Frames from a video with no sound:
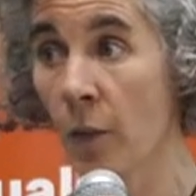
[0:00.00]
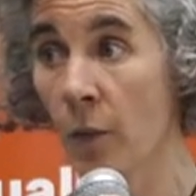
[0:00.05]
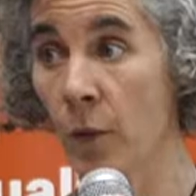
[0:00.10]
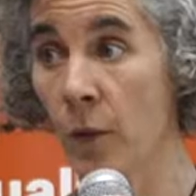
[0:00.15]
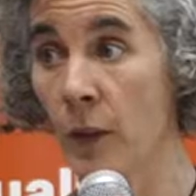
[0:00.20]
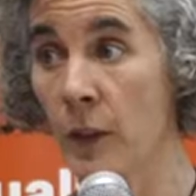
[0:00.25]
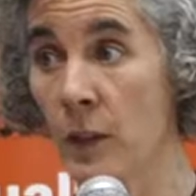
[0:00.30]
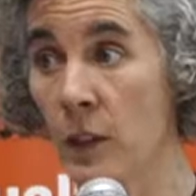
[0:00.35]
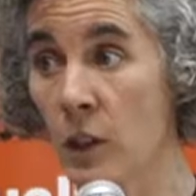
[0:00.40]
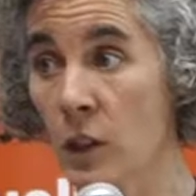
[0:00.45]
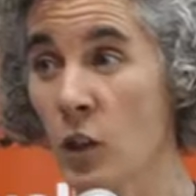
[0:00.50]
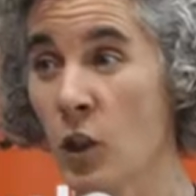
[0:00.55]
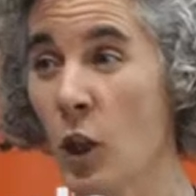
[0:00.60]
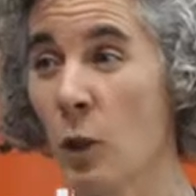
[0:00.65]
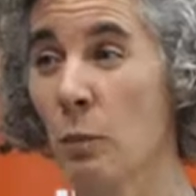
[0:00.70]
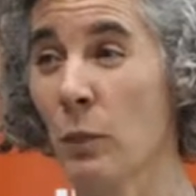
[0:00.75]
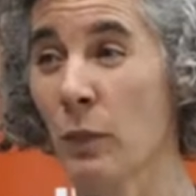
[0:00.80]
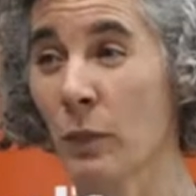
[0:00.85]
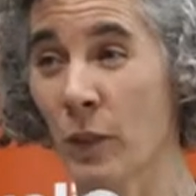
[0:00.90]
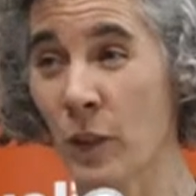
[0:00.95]
There is
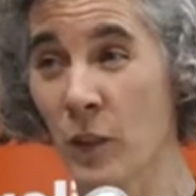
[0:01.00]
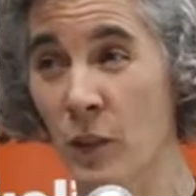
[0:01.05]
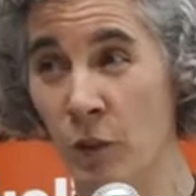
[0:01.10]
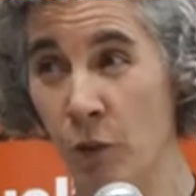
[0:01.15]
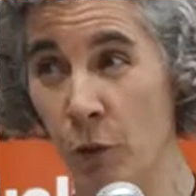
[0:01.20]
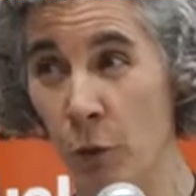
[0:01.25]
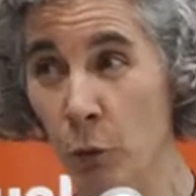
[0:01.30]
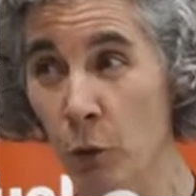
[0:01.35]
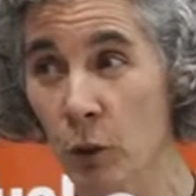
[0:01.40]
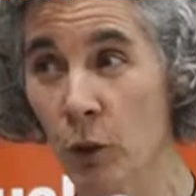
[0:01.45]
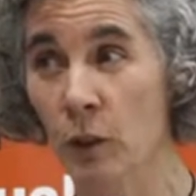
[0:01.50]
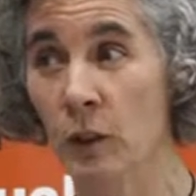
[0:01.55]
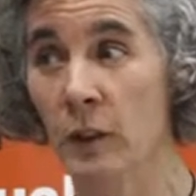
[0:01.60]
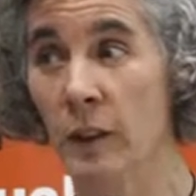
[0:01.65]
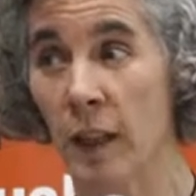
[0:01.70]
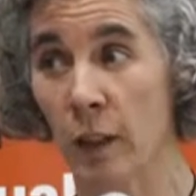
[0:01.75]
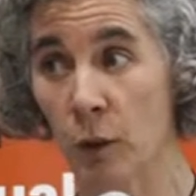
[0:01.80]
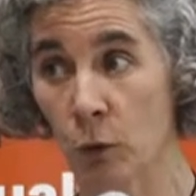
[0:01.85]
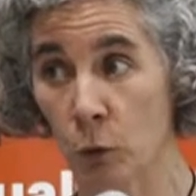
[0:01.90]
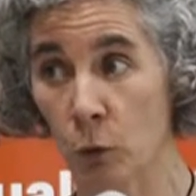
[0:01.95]
some distributed
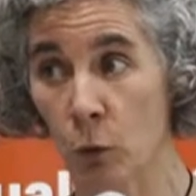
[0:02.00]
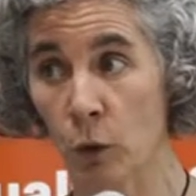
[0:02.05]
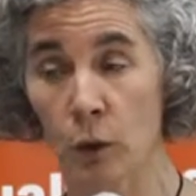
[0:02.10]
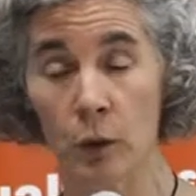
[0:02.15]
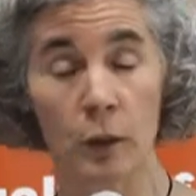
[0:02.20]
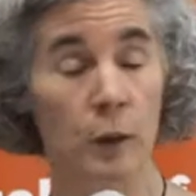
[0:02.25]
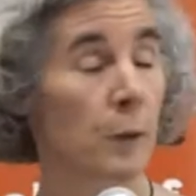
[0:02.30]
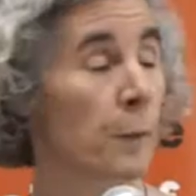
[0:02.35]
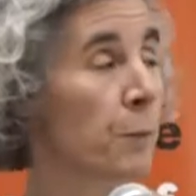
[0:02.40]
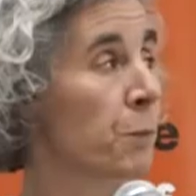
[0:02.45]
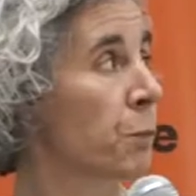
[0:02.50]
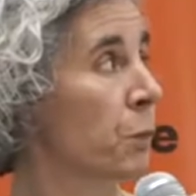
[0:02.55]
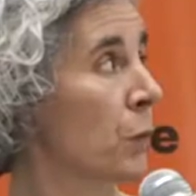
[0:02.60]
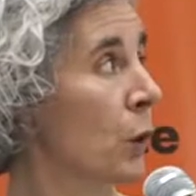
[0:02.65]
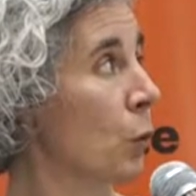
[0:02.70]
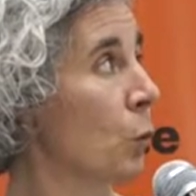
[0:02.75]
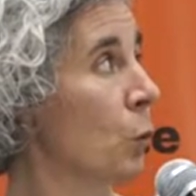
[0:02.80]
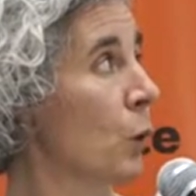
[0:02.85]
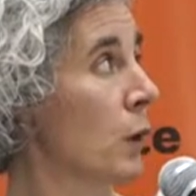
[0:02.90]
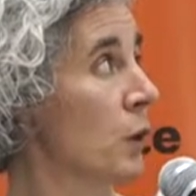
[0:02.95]
network
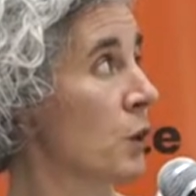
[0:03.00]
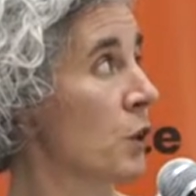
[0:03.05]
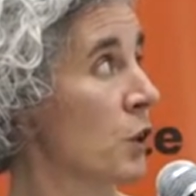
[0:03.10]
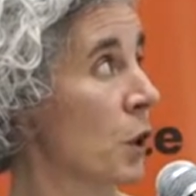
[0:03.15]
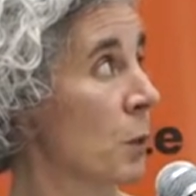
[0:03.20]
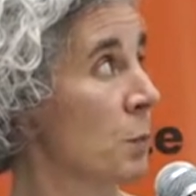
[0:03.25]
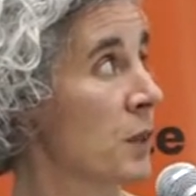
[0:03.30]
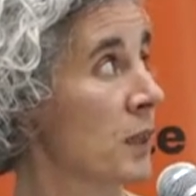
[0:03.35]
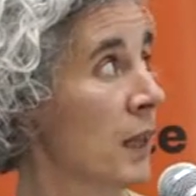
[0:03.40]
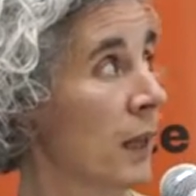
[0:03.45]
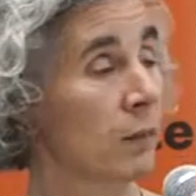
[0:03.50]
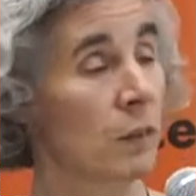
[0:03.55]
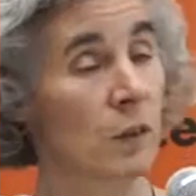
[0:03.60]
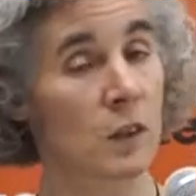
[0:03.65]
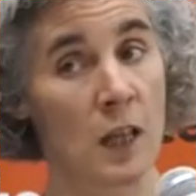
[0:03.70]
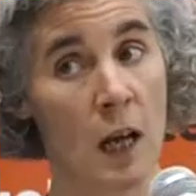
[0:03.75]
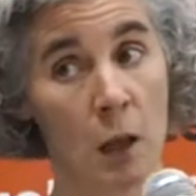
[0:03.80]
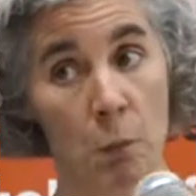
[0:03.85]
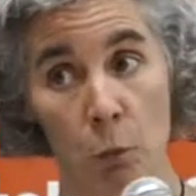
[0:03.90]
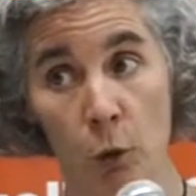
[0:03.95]
where some
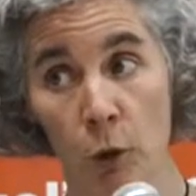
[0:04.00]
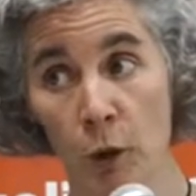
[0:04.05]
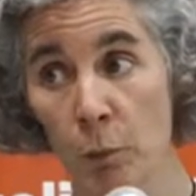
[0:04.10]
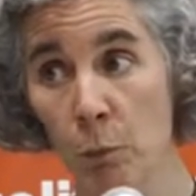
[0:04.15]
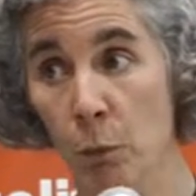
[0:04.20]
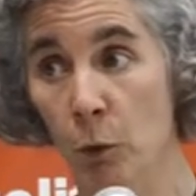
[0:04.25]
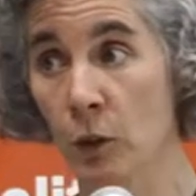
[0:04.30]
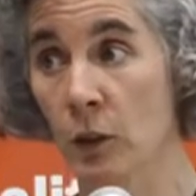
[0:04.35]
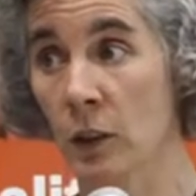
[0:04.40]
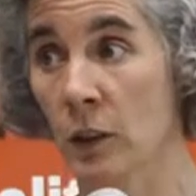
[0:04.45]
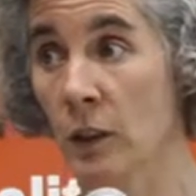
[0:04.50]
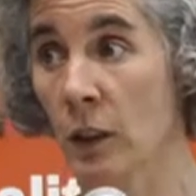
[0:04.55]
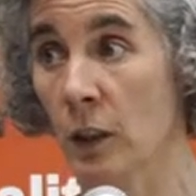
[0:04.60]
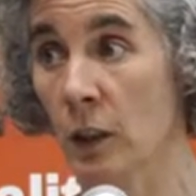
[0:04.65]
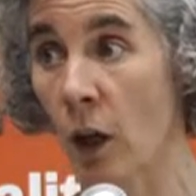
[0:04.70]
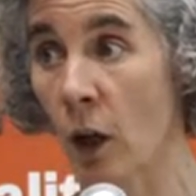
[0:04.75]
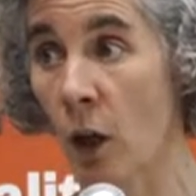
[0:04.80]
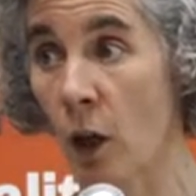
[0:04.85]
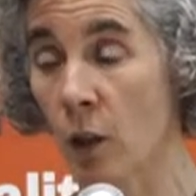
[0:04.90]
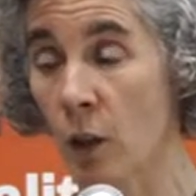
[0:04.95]
centers are more important
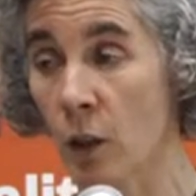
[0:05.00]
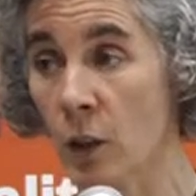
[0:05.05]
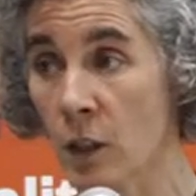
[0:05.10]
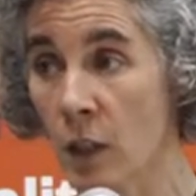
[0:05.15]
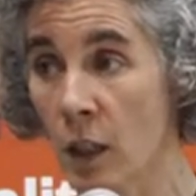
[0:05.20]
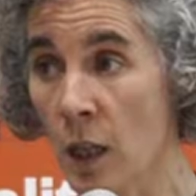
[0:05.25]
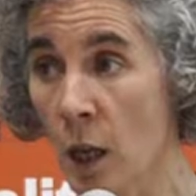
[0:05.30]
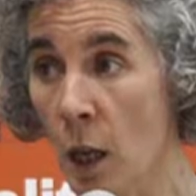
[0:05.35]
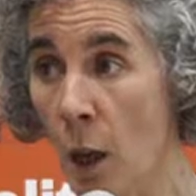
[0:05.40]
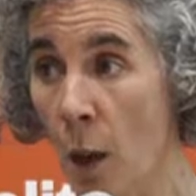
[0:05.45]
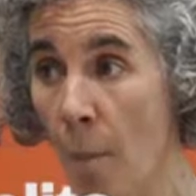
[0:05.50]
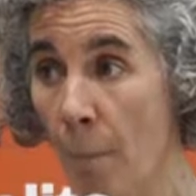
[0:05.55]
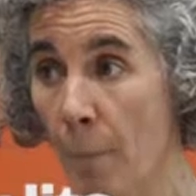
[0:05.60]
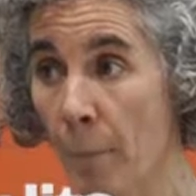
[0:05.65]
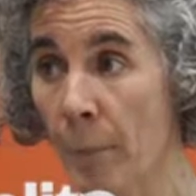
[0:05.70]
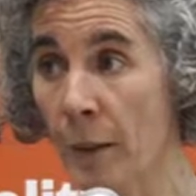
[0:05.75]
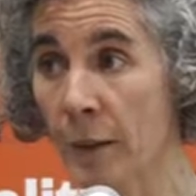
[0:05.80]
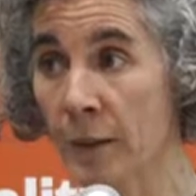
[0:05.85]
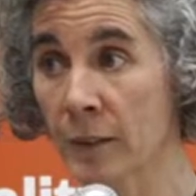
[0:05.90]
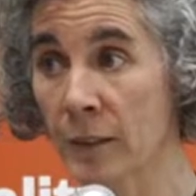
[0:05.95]
than others,
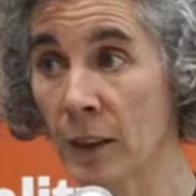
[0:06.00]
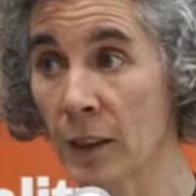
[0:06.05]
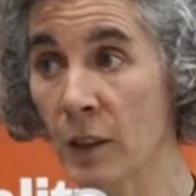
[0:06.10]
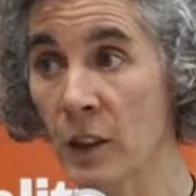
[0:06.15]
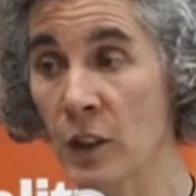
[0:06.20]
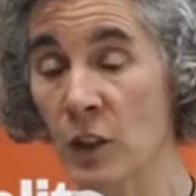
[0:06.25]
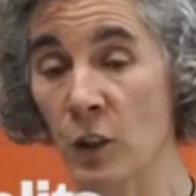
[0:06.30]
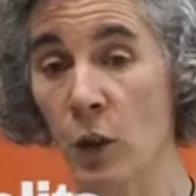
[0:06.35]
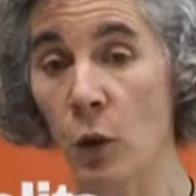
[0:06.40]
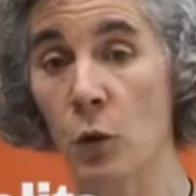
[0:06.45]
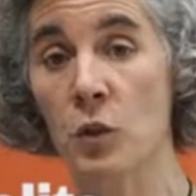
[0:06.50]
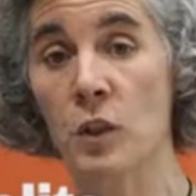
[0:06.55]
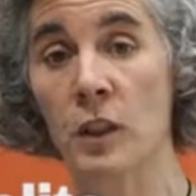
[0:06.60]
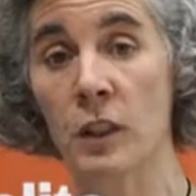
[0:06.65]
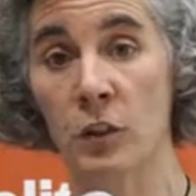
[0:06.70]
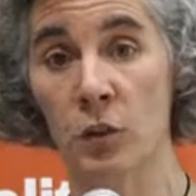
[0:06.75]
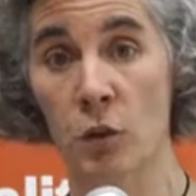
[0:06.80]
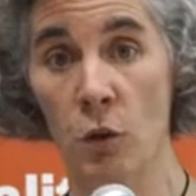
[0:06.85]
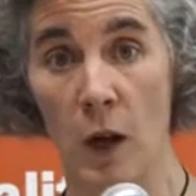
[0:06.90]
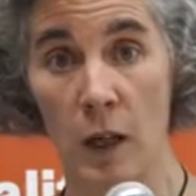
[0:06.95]
but there is no
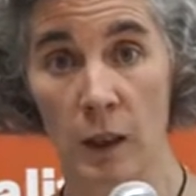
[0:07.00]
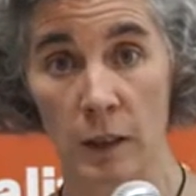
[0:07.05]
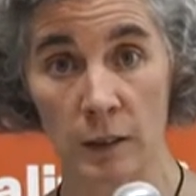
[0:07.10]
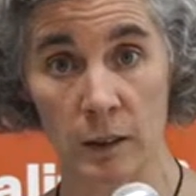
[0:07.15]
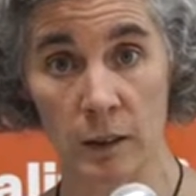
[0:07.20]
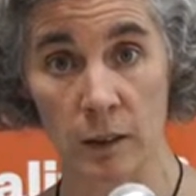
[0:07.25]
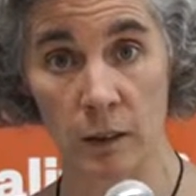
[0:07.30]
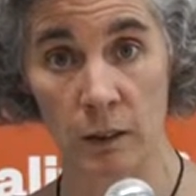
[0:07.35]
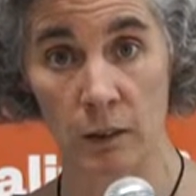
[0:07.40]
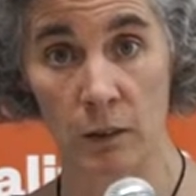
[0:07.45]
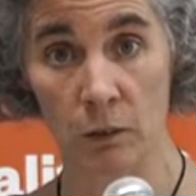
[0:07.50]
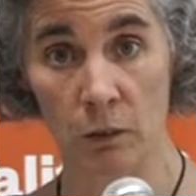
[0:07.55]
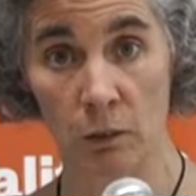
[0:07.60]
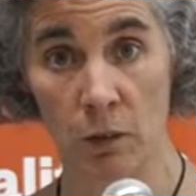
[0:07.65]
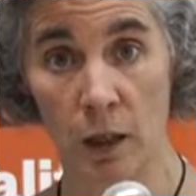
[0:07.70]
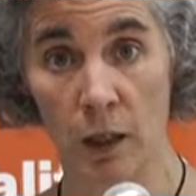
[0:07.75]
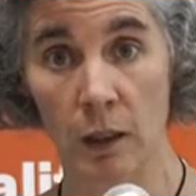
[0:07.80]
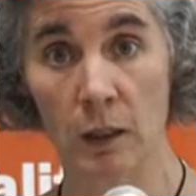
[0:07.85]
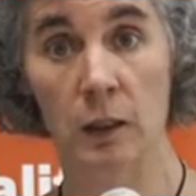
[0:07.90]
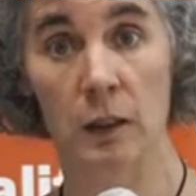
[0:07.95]
centrality,
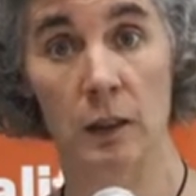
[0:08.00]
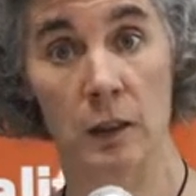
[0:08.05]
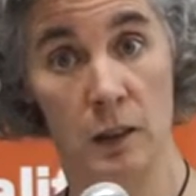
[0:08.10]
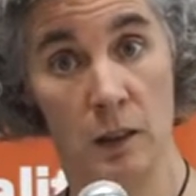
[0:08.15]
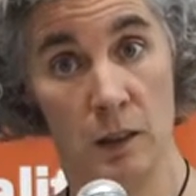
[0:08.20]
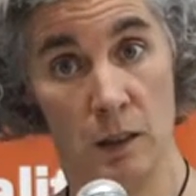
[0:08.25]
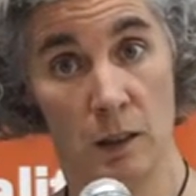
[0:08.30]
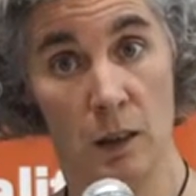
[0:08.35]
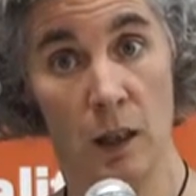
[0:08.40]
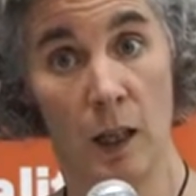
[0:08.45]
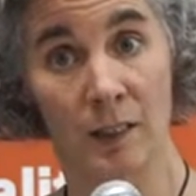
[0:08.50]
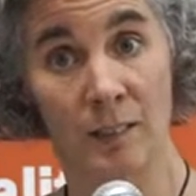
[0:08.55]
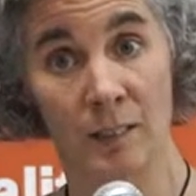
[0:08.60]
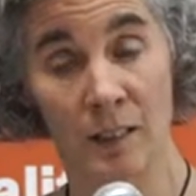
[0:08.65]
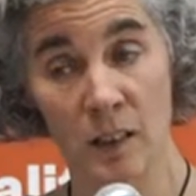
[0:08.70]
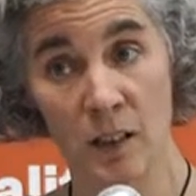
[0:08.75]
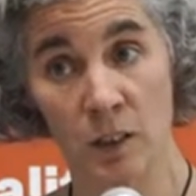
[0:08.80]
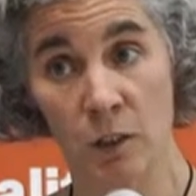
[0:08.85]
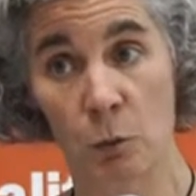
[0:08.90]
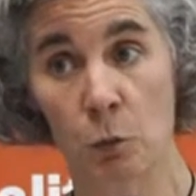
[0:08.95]
right? There's a
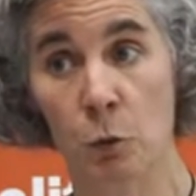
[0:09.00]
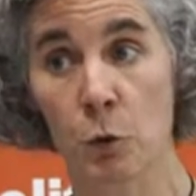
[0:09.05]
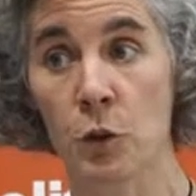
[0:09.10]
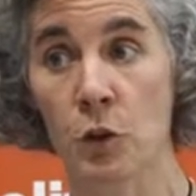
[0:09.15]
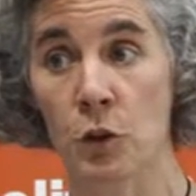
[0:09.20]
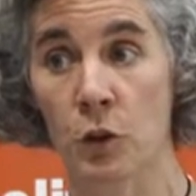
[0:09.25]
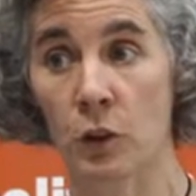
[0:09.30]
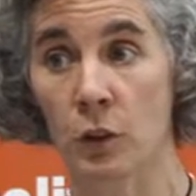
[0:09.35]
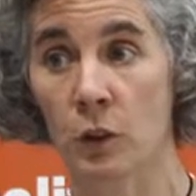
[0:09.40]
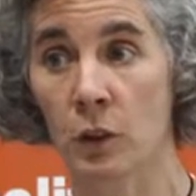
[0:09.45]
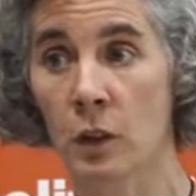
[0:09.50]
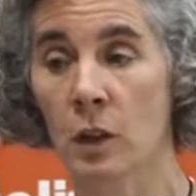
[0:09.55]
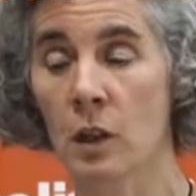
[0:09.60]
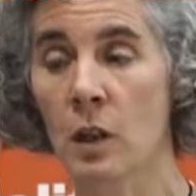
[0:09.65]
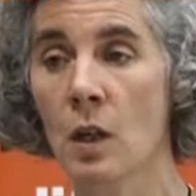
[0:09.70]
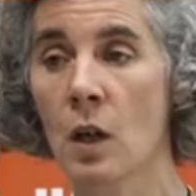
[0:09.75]
distribution